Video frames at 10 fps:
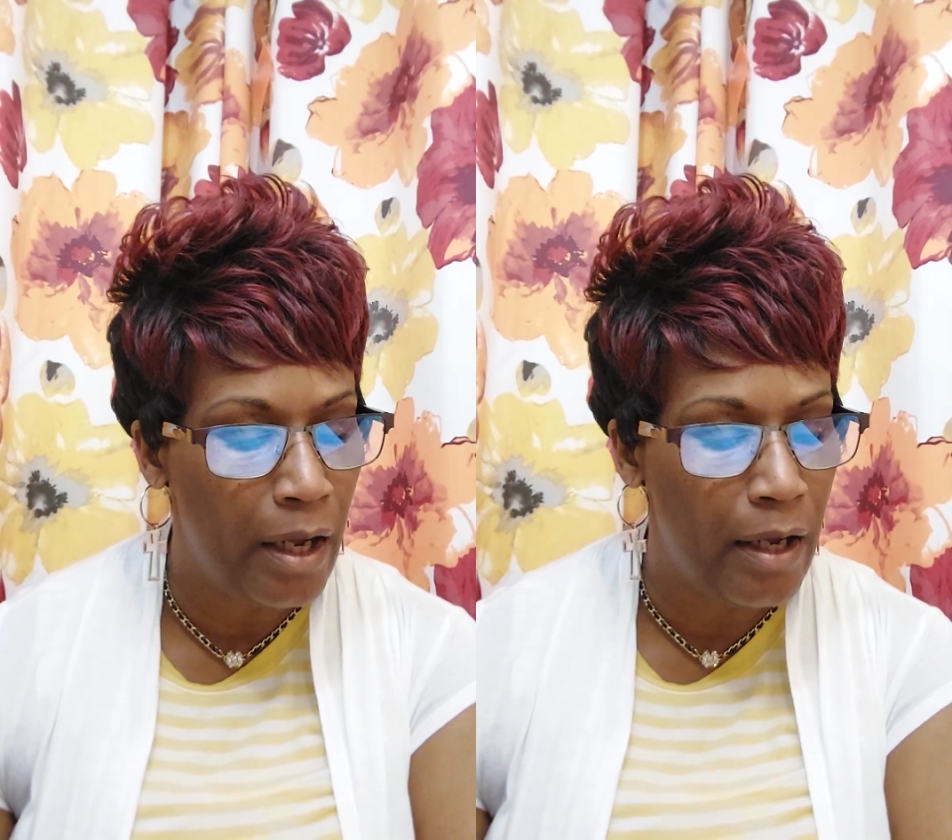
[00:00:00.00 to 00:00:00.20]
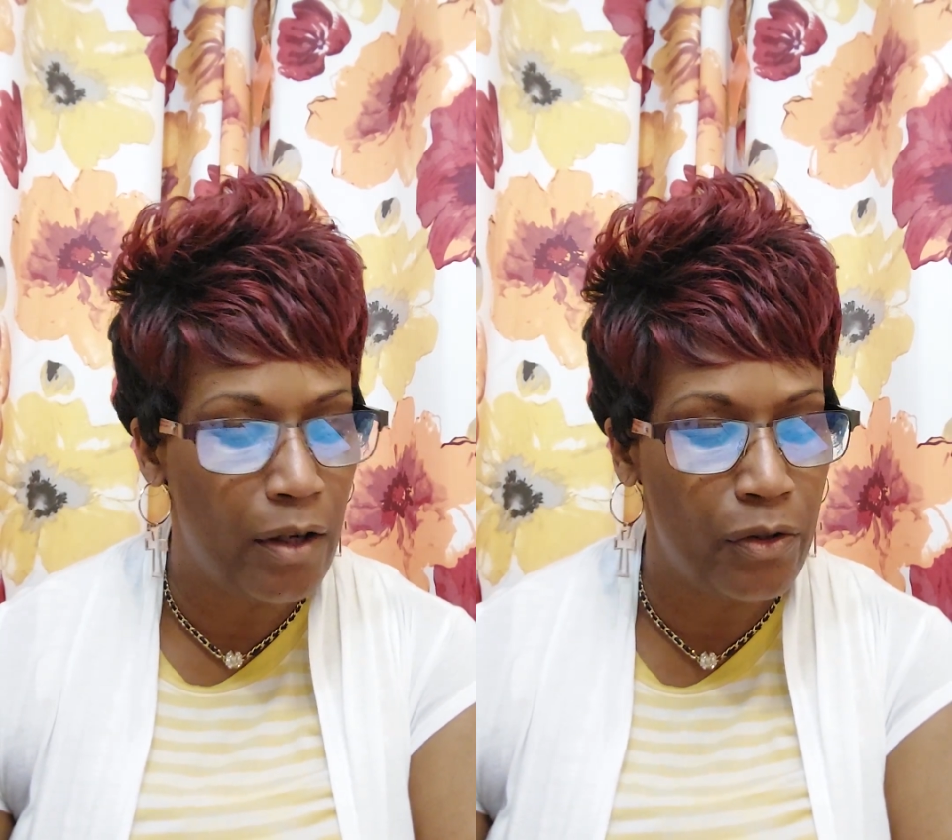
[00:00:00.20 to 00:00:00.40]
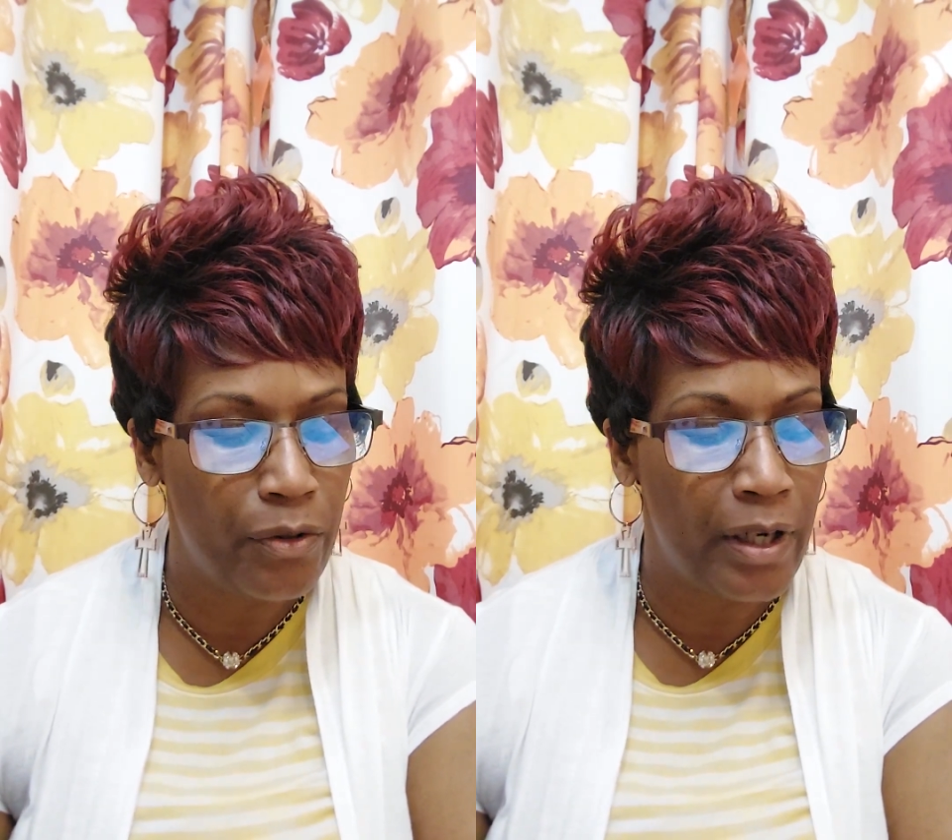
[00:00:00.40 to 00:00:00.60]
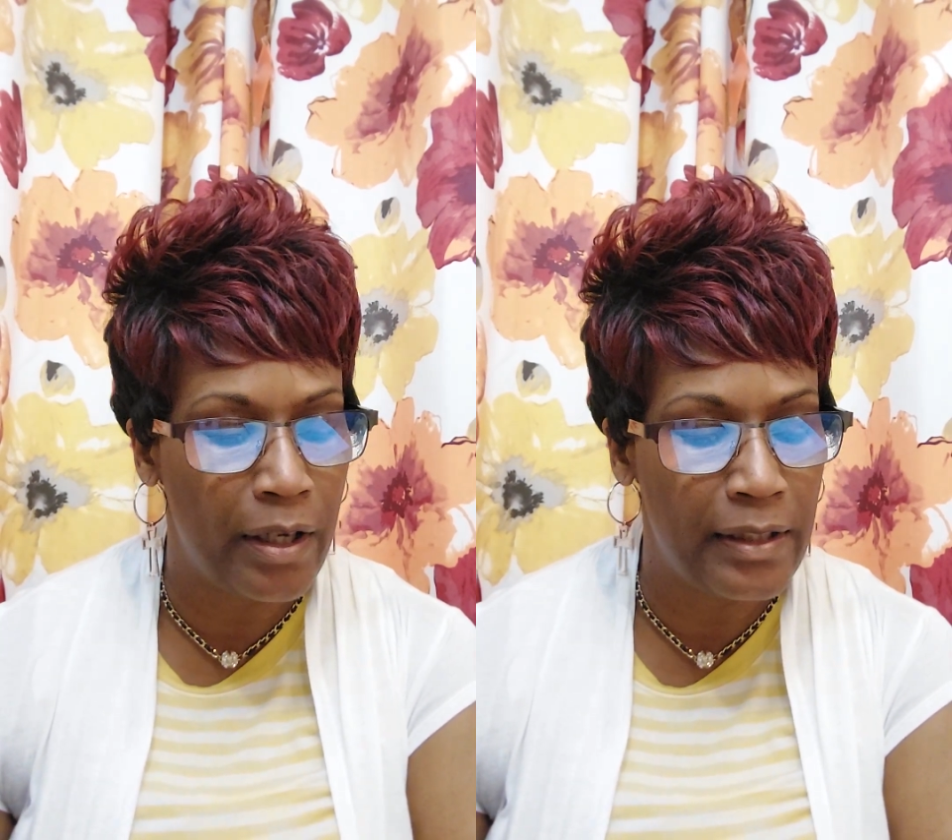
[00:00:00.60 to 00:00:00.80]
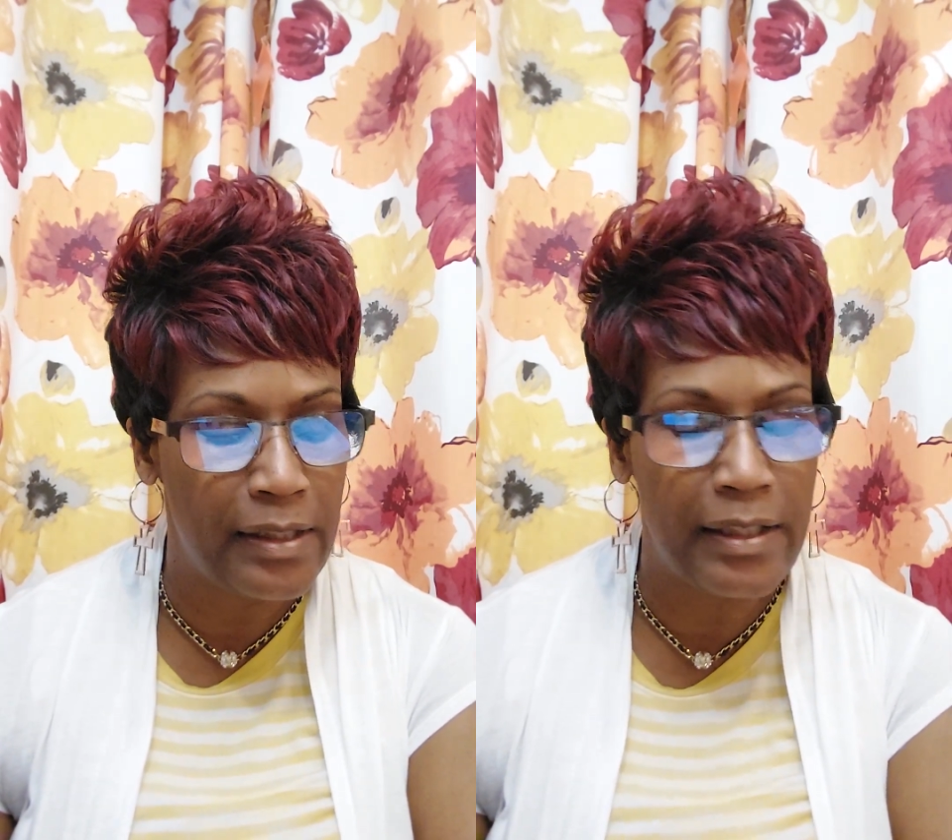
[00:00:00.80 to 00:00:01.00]
including
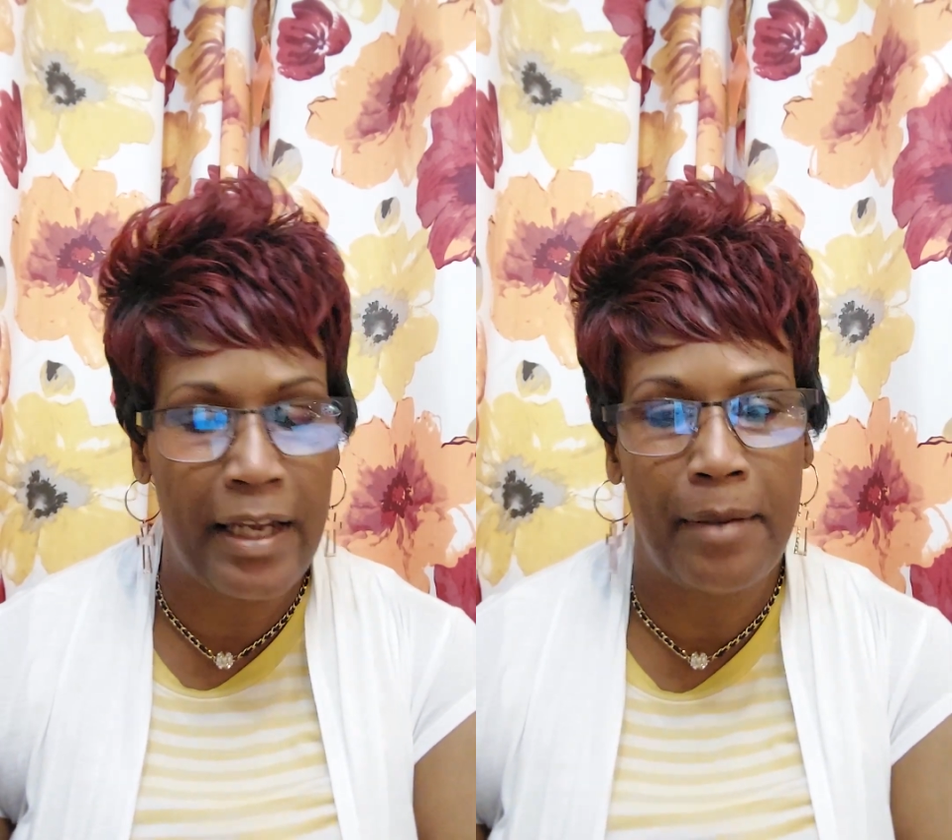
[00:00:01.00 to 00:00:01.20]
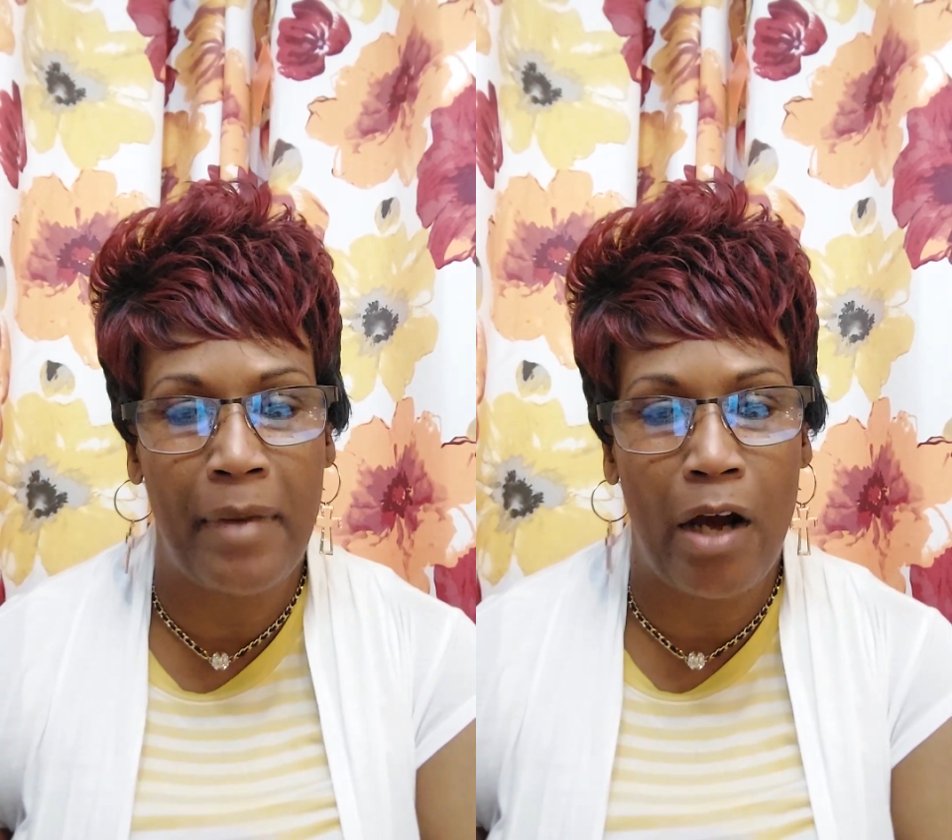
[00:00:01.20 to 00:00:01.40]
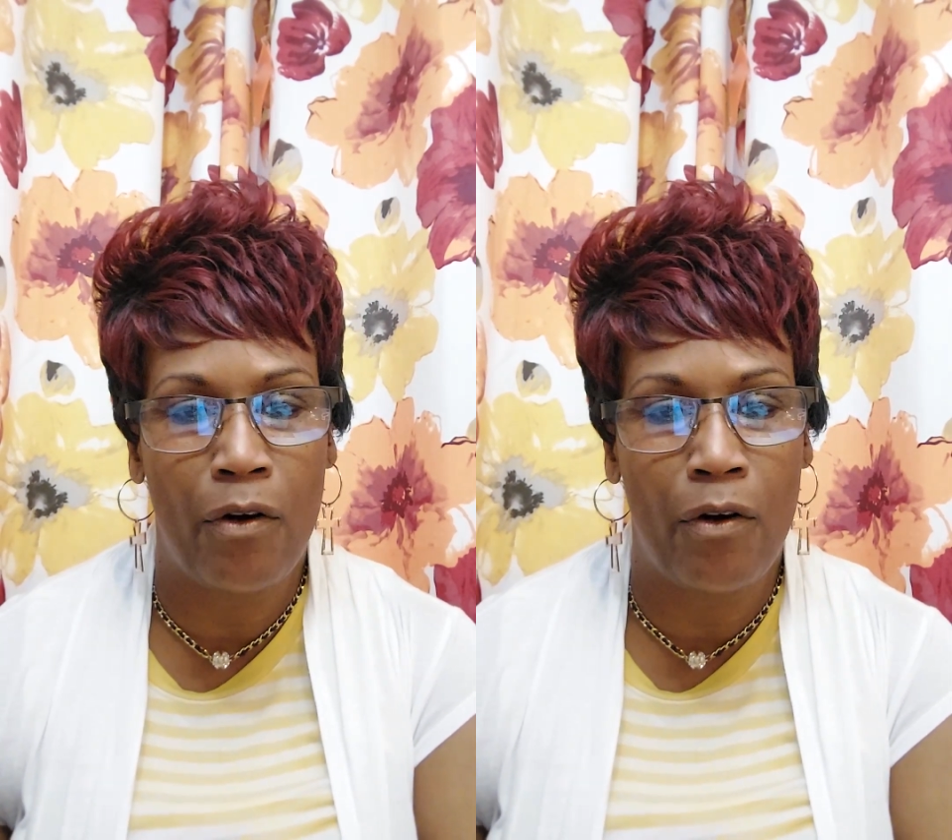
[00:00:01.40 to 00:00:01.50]
understanding my